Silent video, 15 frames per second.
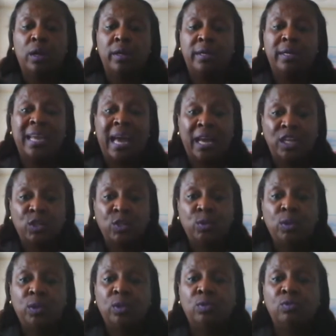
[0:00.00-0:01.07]

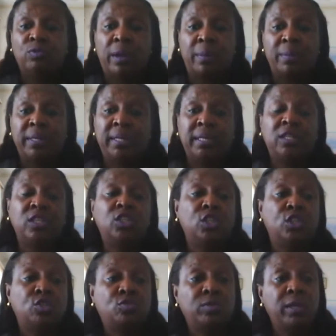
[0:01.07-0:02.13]
natural remedies to
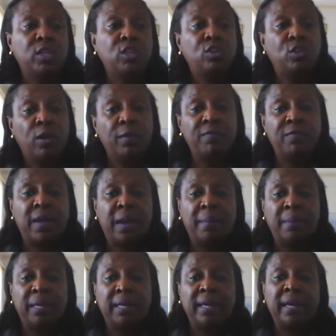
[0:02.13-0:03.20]
treat your
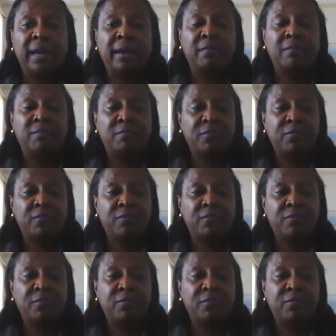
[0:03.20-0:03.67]
family and